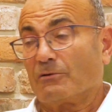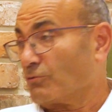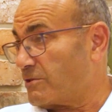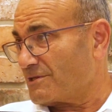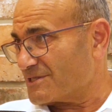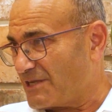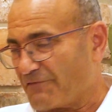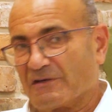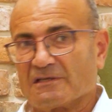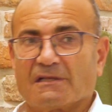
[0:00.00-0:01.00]
Ruthless,
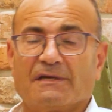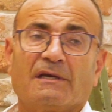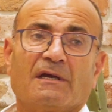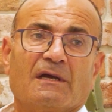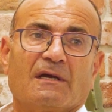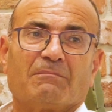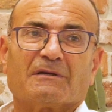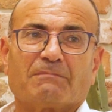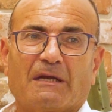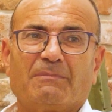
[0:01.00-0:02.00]
definitely,
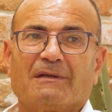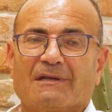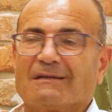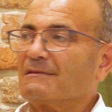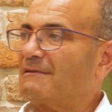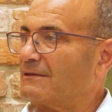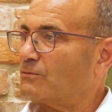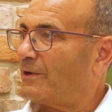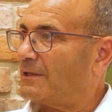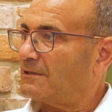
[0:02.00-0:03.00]
but maybe not
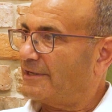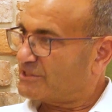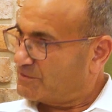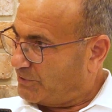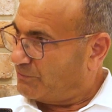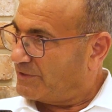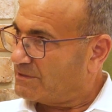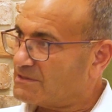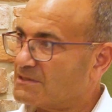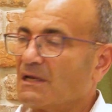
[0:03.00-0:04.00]
that well
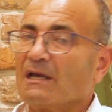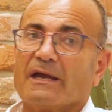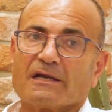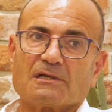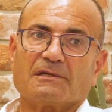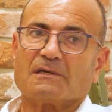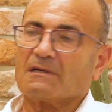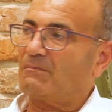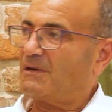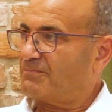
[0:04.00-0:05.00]
experienced. Actually, he
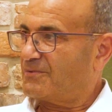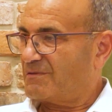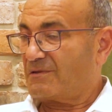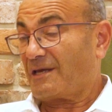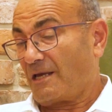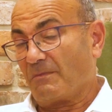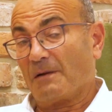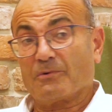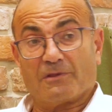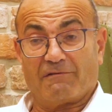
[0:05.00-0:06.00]
came up with
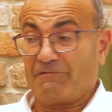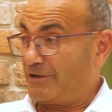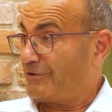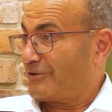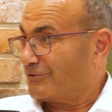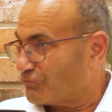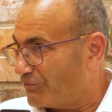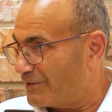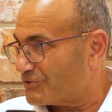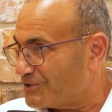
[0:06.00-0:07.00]
a very
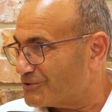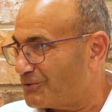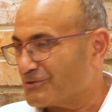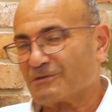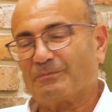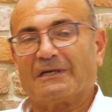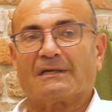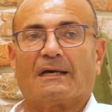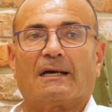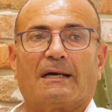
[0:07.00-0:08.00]
controversial, so to
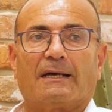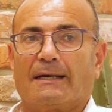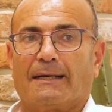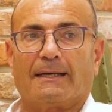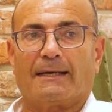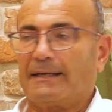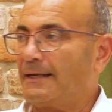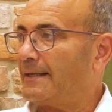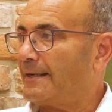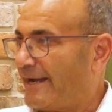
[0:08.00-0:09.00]
speak,
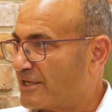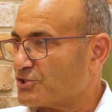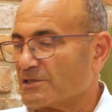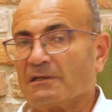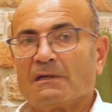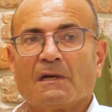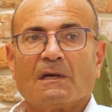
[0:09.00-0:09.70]
action.